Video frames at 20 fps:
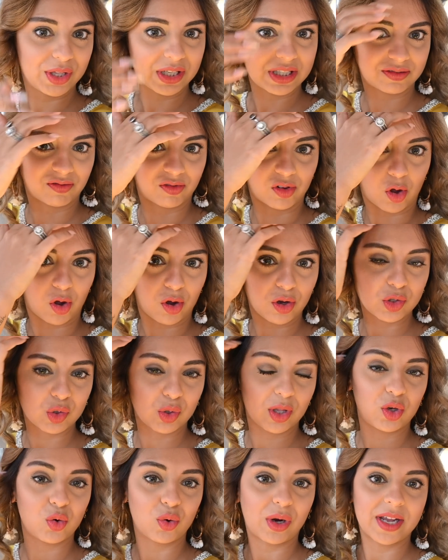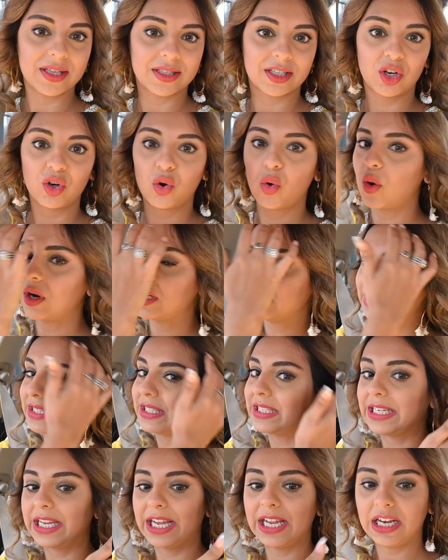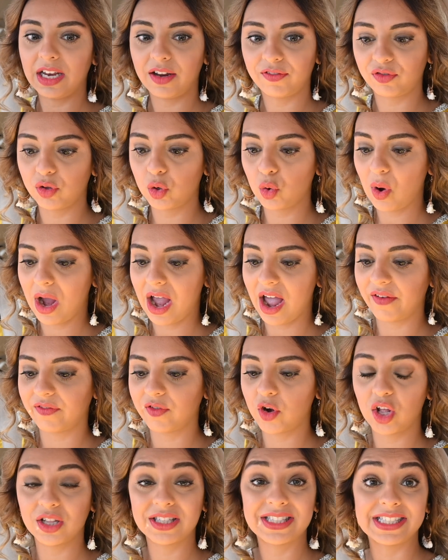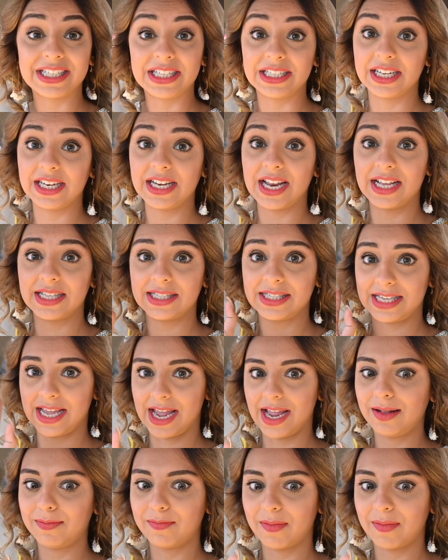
this vlog so that you guys can go and see it if you have not seen it as yet.